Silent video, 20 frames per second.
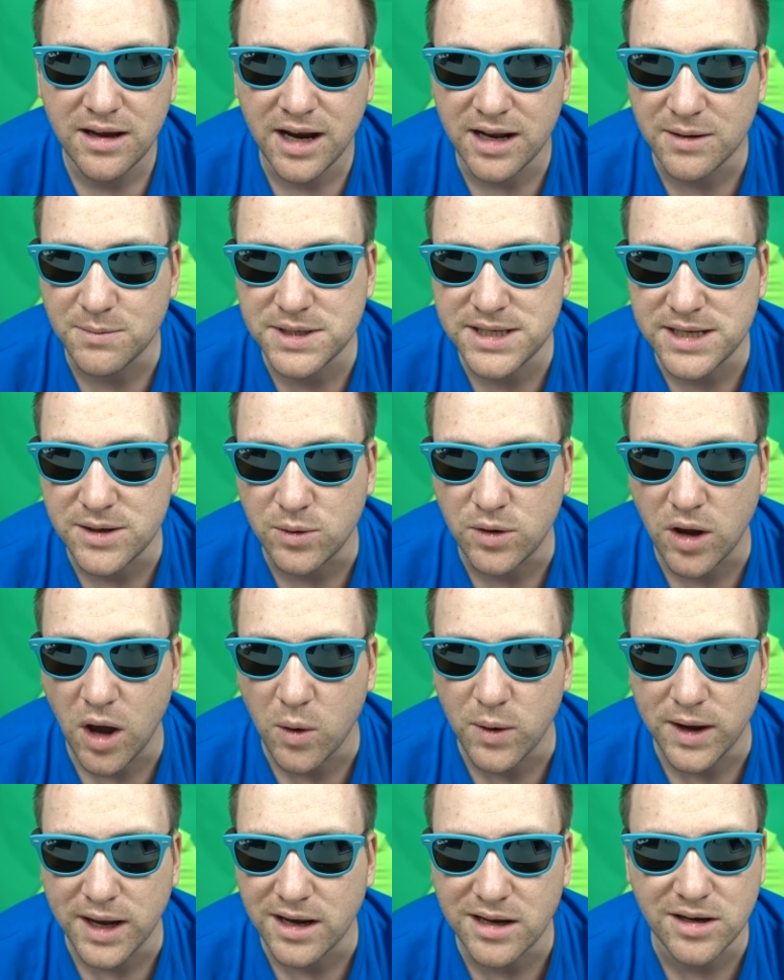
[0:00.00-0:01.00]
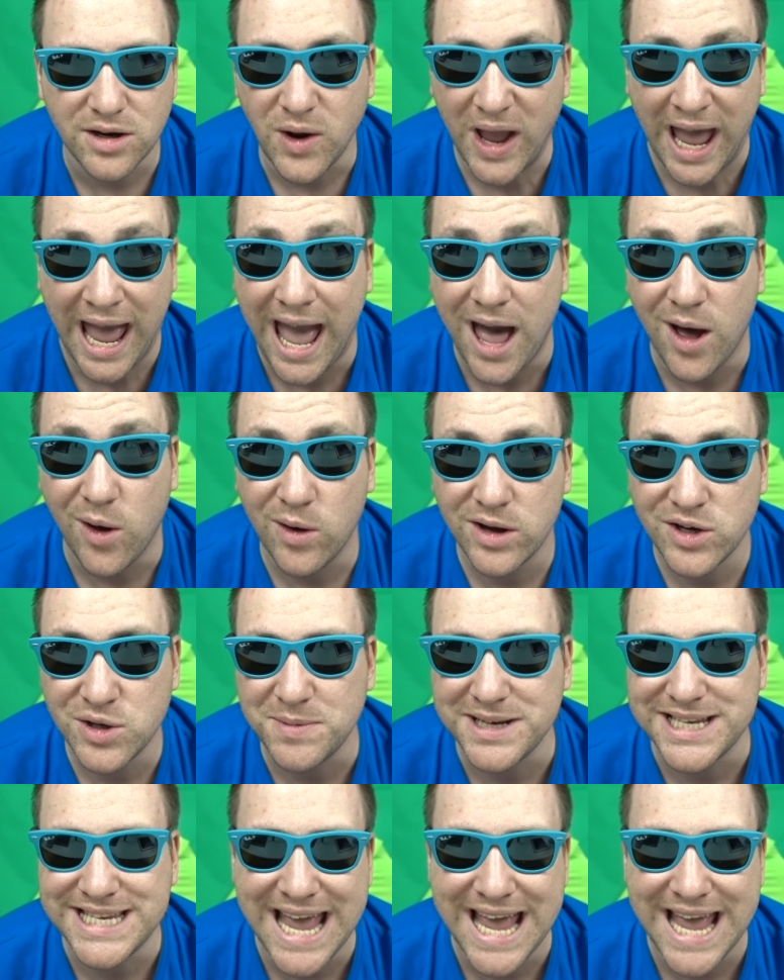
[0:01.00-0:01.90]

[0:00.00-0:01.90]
I'm still going. I don't know how. I should be